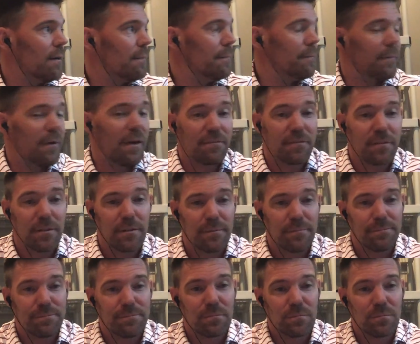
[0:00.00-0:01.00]

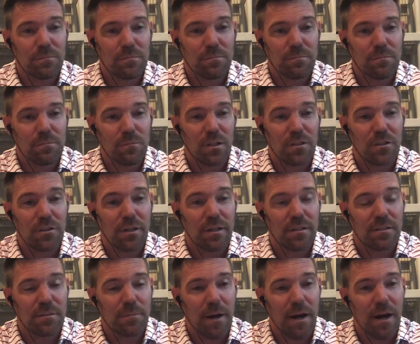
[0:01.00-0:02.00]
after what
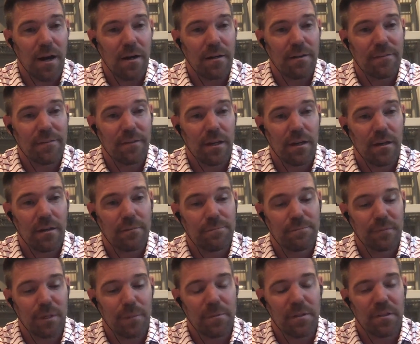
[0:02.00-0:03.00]
transpired over there
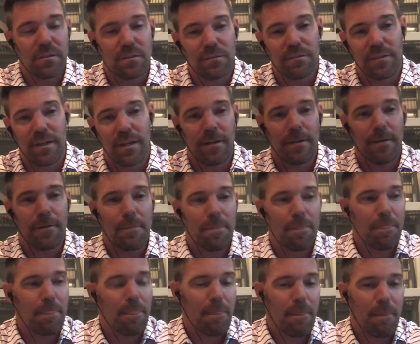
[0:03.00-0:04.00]
in Pennsylvania.
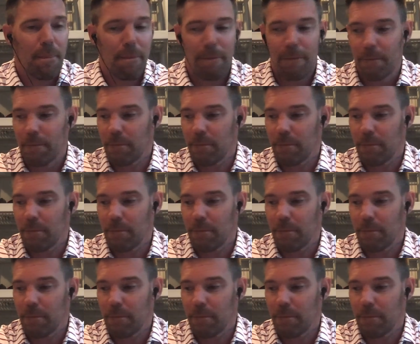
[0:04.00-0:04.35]
And